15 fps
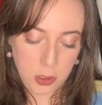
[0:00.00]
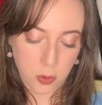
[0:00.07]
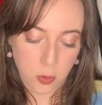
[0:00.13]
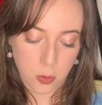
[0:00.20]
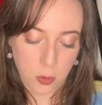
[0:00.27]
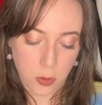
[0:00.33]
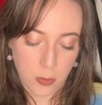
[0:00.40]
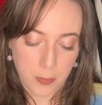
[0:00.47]

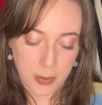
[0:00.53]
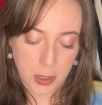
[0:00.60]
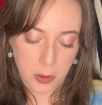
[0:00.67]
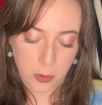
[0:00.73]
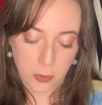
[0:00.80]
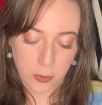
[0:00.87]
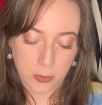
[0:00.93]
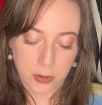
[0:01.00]
Cool
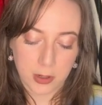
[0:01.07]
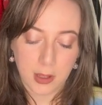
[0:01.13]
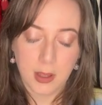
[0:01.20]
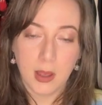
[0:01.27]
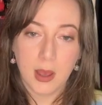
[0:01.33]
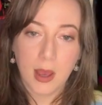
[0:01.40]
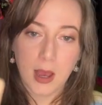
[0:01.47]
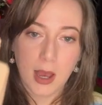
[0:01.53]
Bone.
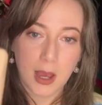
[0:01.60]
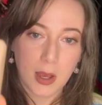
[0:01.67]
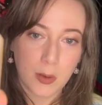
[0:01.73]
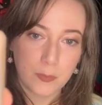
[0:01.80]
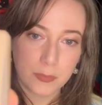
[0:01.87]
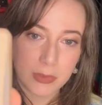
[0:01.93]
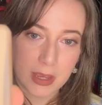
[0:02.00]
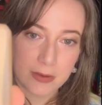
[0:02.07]

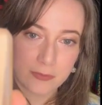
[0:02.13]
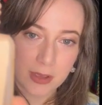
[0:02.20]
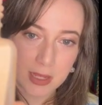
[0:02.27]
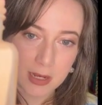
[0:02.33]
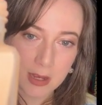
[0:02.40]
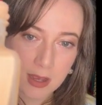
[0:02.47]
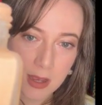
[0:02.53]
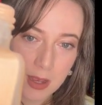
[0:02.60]
I've got a
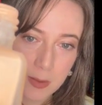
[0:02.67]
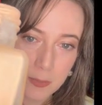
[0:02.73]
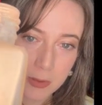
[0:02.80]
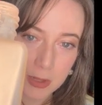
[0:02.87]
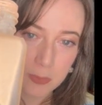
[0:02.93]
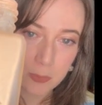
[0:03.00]
couple of